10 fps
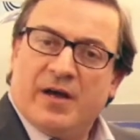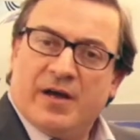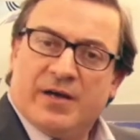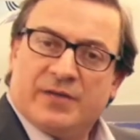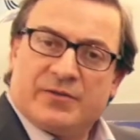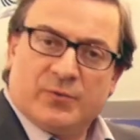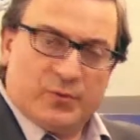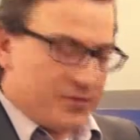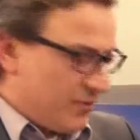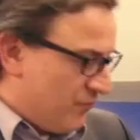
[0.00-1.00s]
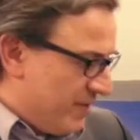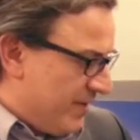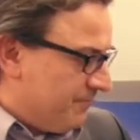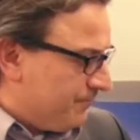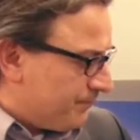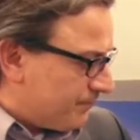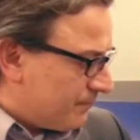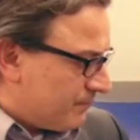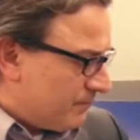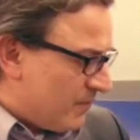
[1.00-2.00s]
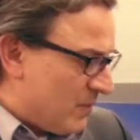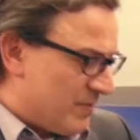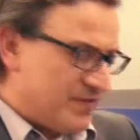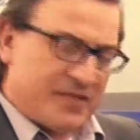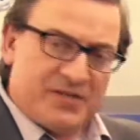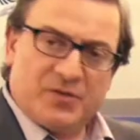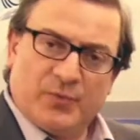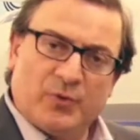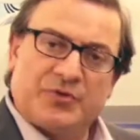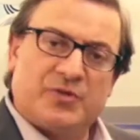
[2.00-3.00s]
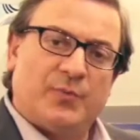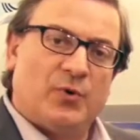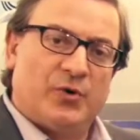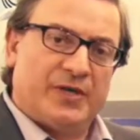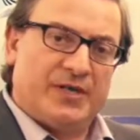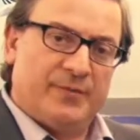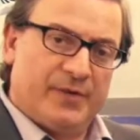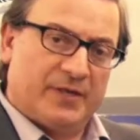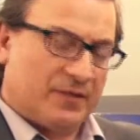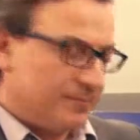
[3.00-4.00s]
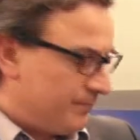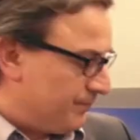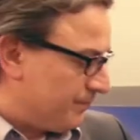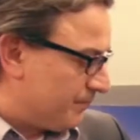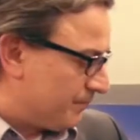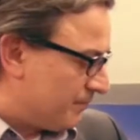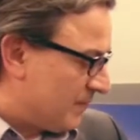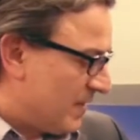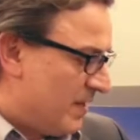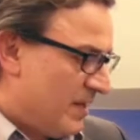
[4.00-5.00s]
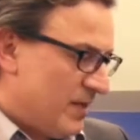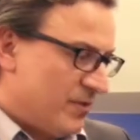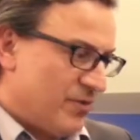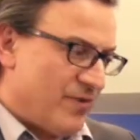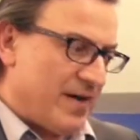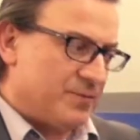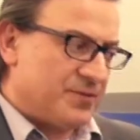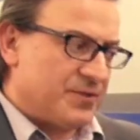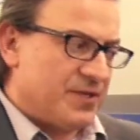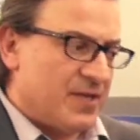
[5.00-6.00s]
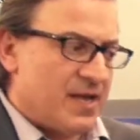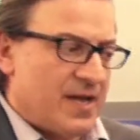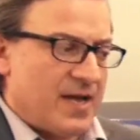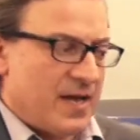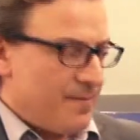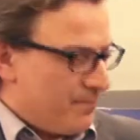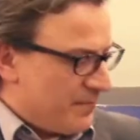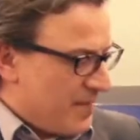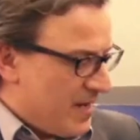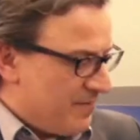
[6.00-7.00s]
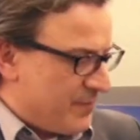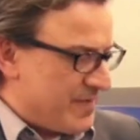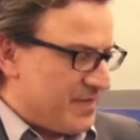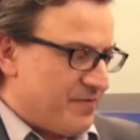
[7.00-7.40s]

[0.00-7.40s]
uh, towards the rear with a centreboard support in the middle. The rails have been